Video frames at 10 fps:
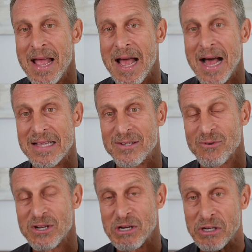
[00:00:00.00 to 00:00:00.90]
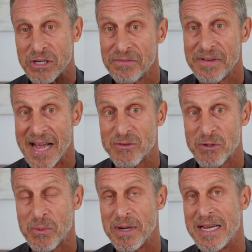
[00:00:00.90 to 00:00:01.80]
It's rich in good fats,
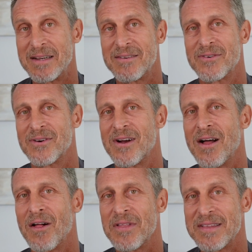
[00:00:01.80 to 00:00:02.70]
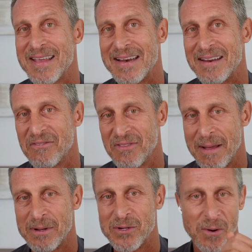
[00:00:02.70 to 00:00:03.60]
which we need for our health. It's
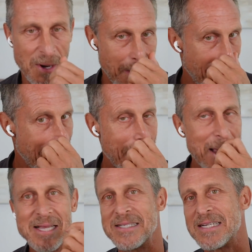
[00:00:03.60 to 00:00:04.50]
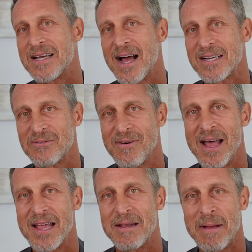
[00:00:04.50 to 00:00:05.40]
anti-inflammatory. It's
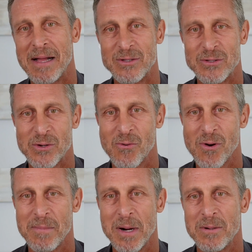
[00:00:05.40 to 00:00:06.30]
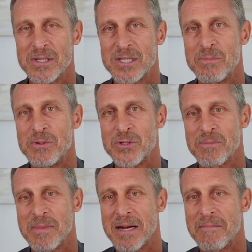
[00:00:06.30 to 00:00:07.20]
detoxifying. It balances your hormones. It boosts
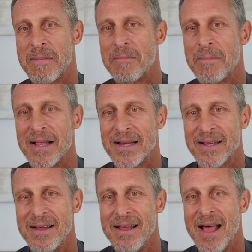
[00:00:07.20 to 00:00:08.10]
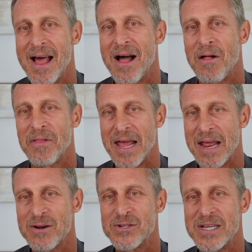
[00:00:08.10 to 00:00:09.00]
your metabolic health and
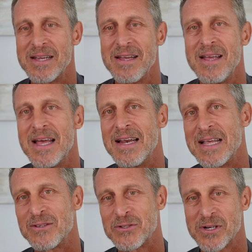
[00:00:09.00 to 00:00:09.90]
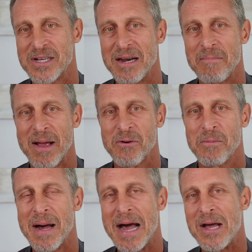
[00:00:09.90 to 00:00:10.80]
energy. It heals your gut and
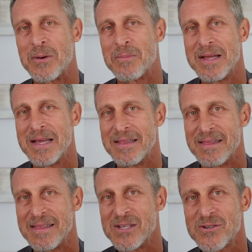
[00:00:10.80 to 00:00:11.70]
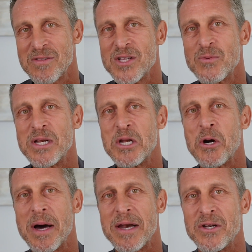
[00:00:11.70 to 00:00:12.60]
microbiome. These are things we
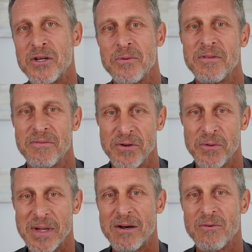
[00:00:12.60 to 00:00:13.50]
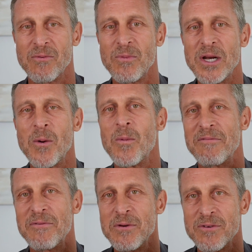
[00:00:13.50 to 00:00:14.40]
know how to do with food. We know
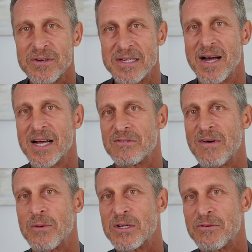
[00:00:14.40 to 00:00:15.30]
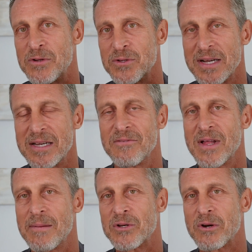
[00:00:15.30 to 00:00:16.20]
what foods are detoxifying, which foods are
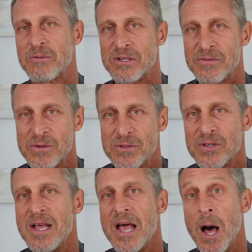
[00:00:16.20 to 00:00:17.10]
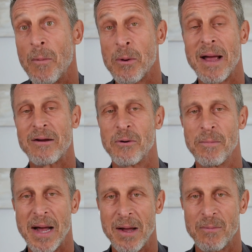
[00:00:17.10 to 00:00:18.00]
anti-inflammatory, which foods help your
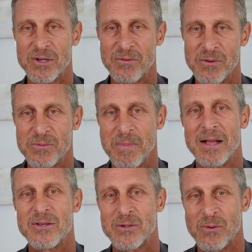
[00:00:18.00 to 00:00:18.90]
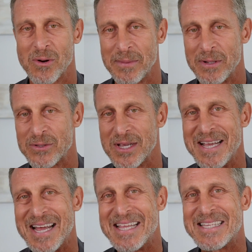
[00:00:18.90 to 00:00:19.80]
microbiome, which foods balance your hormones.
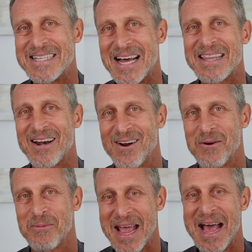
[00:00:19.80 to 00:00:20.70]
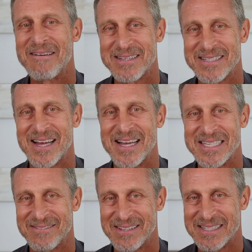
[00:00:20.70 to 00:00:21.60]
It's not that hard. We have the
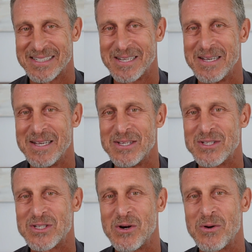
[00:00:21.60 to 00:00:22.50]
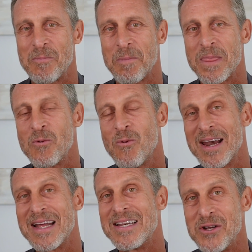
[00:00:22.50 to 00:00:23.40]
science of this. So you
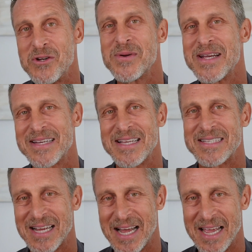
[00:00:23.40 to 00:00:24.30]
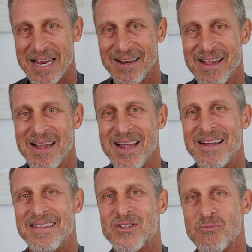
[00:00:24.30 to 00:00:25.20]
want a nutrient-dense diet
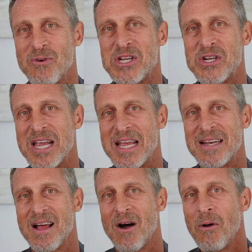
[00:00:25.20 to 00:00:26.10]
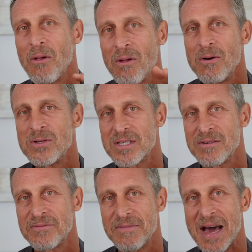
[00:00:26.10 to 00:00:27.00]
that's rich in a whole host
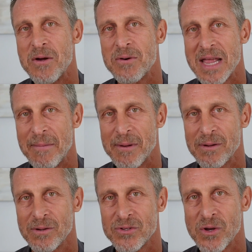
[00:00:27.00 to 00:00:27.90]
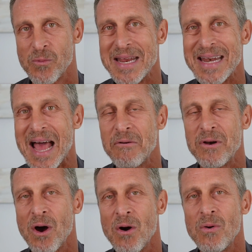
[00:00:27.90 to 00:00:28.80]
of phytochemicals that we now
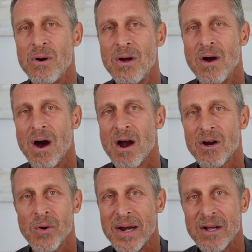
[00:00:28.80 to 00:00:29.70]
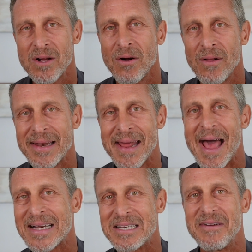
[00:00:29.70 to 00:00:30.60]
know are critical in
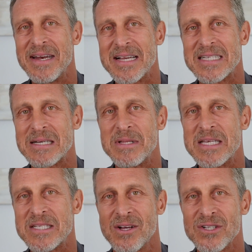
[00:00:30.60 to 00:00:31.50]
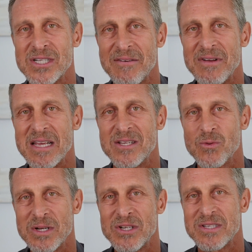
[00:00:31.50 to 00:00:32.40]
activating some of these longevity
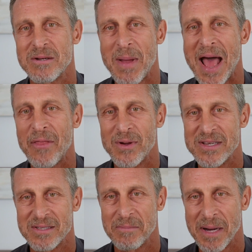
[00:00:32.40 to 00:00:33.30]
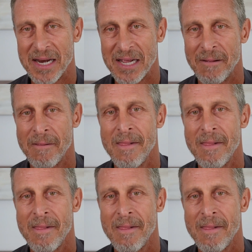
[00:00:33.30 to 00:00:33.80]
switches and pathways in the body.